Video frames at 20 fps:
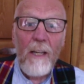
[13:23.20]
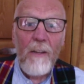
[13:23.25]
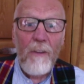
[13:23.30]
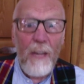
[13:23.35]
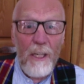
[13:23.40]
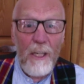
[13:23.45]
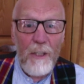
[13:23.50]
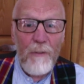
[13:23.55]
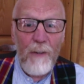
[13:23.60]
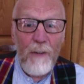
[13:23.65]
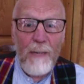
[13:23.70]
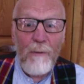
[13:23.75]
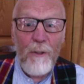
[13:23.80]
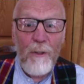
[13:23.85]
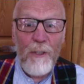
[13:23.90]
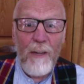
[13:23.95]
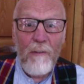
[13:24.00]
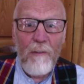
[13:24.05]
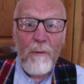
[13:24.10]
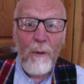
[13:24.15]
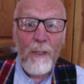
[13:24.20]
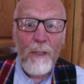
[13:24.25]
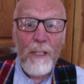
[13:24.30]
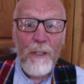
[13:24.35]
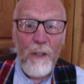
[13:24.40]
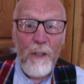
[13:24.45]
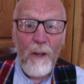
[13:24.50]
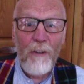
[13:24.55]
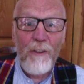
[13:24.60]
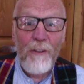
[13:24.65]
Thanks very much, everybody.
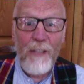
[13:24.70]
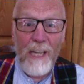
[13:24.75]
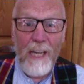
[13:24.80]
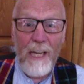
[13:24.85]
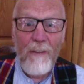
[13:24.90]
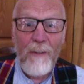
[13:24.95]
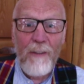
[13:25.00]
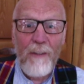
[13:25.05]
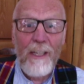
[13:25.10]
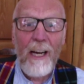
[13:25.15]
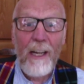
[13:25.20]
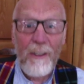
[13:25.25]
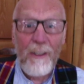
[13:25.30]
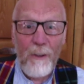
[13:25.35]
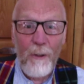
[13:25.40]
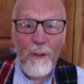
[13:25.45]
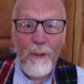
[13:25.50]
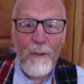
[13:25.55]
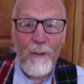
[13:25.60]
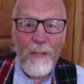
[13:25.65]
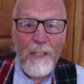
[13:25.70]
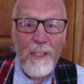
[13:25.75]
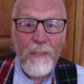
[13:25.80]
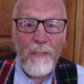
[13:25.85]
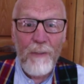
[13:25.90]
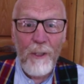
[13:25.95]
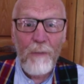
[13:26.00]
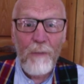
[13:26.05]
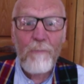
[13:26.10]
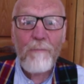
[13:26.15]
John, David, and all the rest of
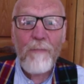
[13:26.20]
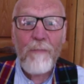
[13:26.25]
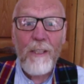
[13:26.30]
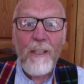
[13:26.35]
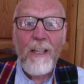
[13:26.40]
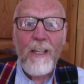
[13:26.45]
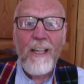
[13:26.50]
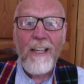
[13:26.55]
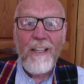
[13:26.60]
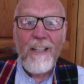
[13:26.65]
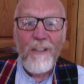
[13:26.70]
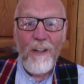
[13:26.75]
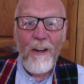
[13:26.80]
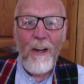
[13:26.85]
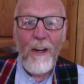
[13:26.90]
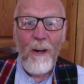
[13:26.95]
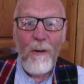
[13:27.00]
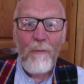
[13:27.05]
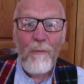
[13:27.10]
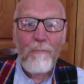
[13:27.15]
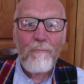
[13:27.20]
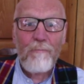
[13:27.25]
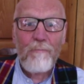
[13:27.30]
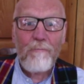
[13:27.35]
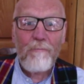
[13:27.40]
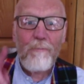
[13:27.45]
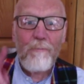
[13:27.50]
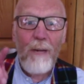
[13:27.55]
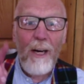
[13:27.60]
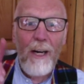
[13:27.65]
you. Cheerio.
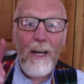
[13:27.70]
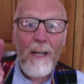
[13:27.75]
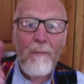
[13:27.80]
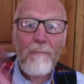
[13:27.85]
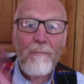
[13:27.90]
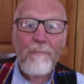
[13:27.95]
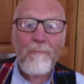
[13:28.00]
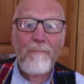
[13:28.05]
Bye.